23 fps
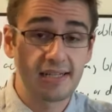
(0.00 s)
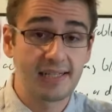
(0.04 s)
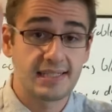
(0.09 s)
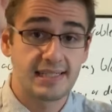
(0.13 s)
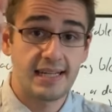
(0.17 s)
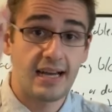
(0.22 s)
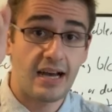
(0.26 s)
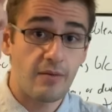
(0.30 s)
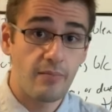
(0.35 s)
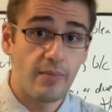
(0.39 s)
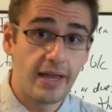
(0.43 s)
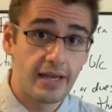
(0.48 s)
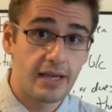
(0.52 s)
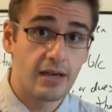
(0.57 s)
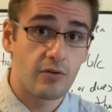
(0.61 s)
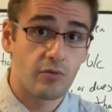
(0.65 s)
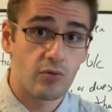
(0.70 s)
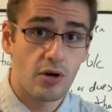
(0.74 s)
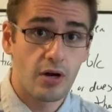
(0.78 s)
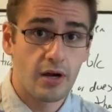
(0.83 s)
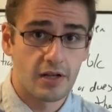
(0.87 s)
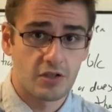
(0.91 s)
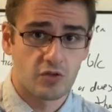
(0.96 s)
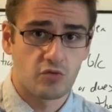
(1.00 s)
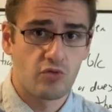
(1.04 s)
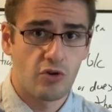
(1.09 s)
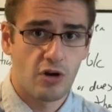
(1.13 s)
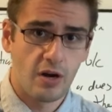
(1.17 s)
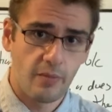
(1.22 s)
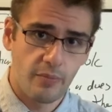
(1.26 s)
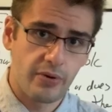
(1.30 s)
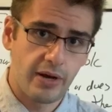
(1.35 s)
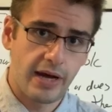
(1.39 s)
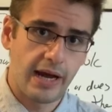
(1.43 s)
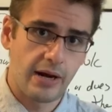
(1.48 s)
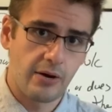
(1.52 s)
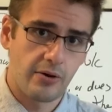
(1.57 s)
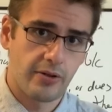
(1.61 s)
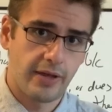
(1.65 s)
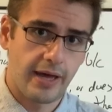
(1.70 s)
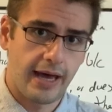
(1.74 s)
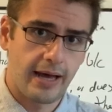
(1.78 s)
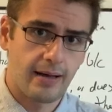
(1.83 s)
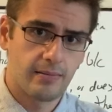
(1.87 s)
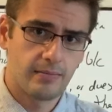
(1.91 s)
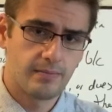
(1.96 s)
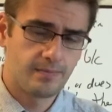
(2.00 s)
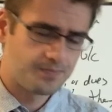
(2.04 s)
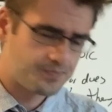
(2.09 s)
does not make it wrong, it's wrong prior to that.